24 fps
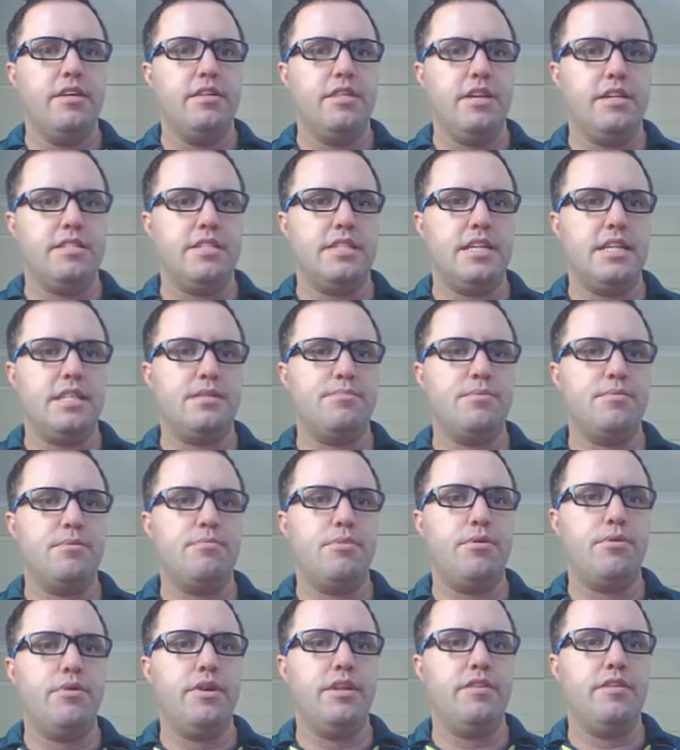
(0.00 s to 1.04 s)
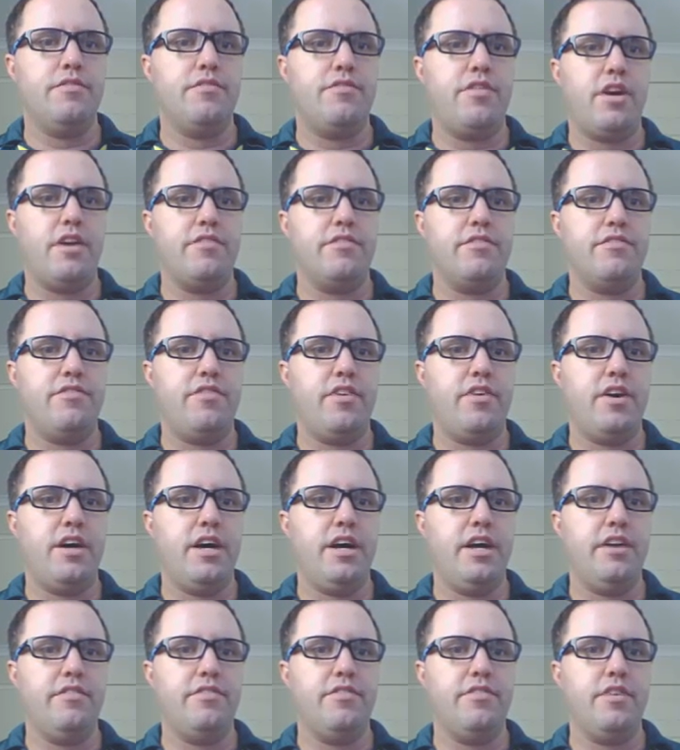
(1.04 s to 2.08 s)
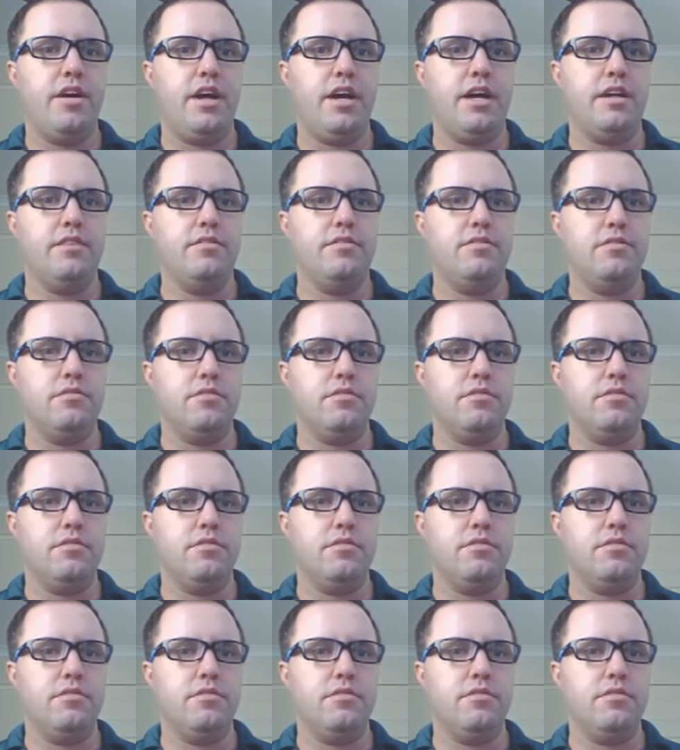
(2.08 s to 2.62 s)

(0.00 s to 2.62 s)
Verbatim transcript: there's a decimal point, 5 and 5, Ah,